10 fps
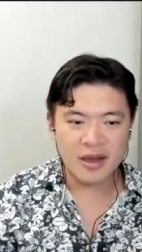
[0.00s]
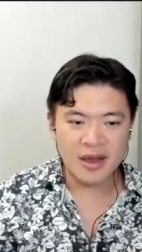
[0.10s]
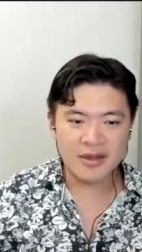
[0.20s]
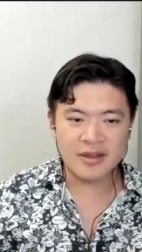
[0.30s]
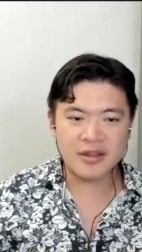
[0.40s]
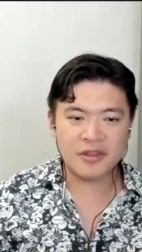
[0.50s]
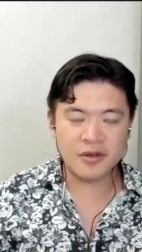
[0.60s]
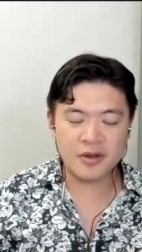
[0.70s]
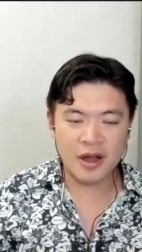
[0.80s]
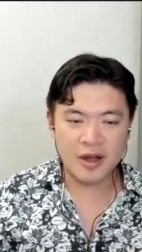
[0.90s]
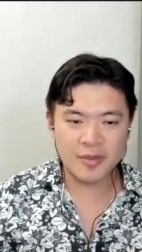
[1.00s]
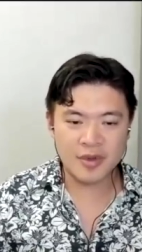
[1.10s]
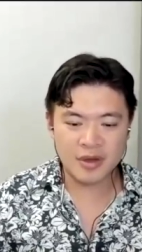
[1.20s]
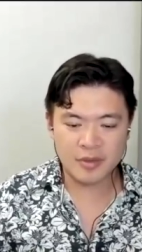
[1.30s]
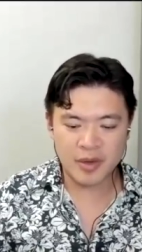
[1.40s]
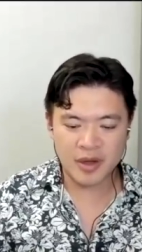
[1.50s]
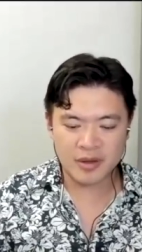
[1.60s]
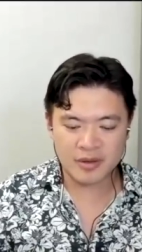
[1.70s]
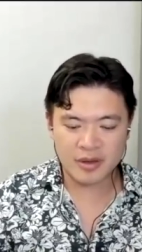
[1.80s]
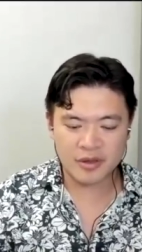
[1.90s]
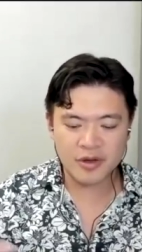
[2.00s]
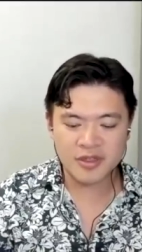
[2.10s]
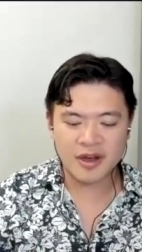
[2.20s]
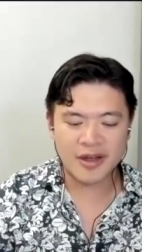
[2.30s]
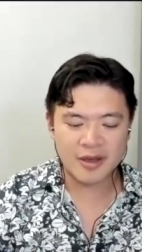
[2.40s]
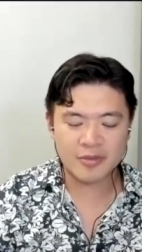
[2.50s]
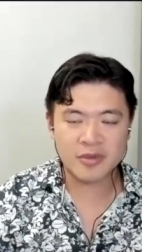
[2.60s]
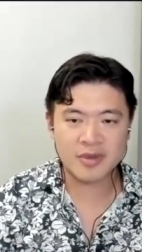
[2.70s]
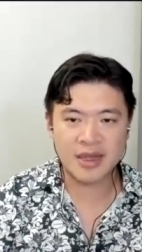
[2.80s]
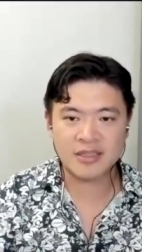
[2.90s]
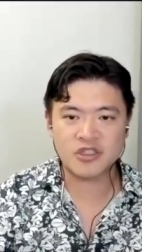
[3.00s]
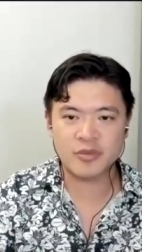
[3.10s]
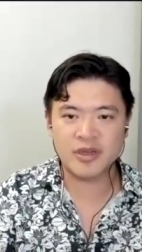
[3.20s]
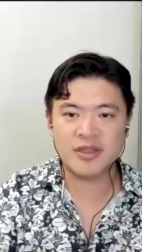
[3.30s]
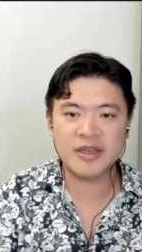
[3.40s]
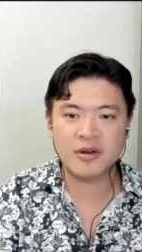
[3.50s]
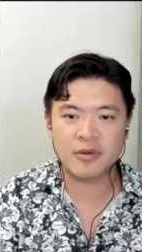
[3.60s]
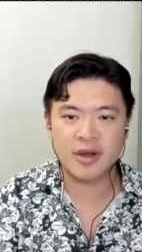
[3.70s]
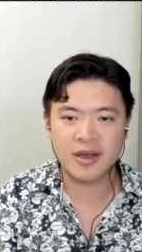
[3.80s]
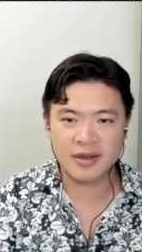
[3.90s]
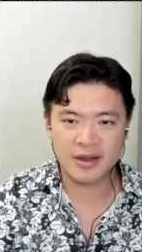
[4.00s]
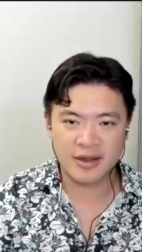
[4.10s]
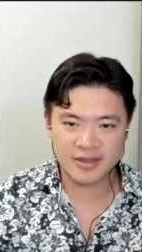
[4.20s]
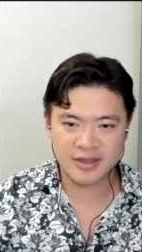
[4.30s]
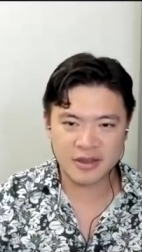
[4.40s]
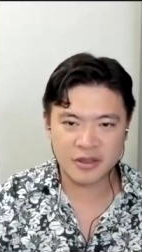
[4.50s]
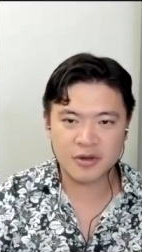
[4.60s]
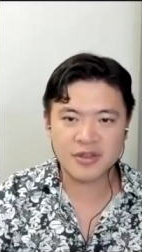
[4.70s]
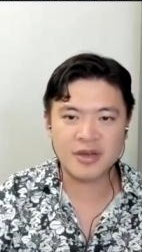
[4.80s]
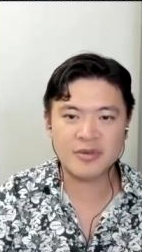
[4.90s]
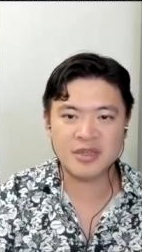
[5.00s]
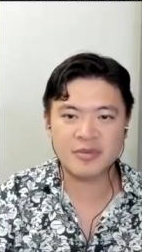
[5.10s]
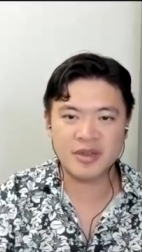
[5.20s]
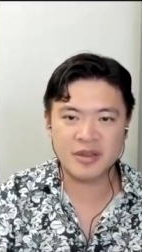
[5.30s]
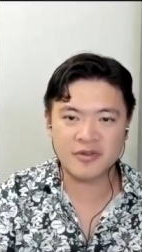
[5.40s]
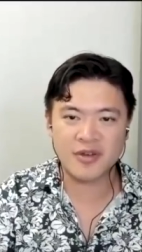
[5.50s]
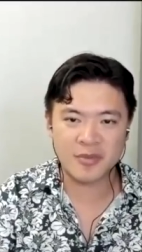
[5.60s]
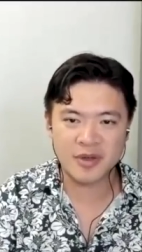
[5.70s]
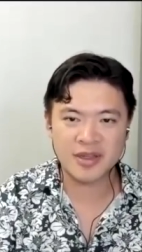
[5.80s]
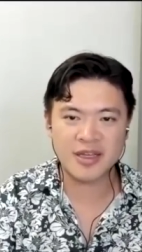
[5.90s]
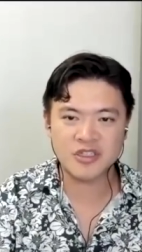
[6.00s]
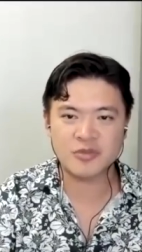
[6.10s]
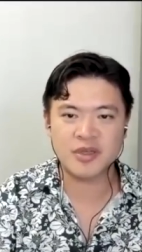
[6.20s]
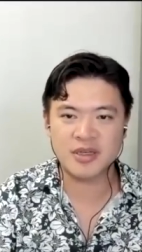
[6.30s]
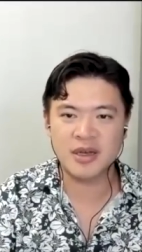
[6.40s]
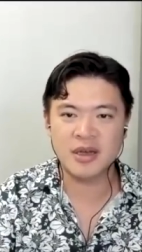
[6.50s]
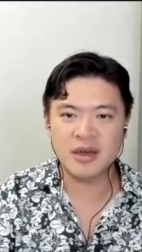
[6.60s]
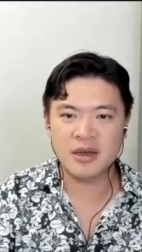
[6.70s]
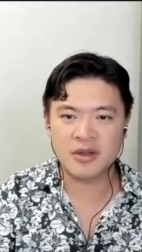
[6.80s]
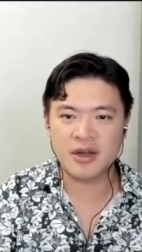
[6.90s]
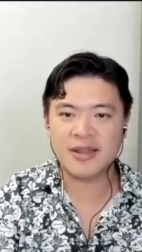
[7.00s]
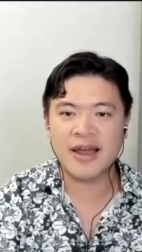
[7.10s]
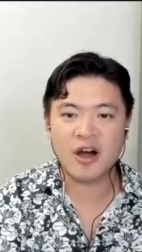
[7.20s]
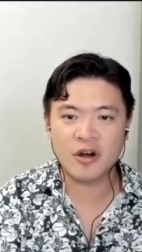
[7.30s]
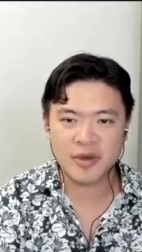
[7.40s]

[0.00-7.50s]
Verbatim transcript: And then the, th um, the but the third time, that should be illegal, right? Uh, let's say the third time you send me another five million, that should be not allowed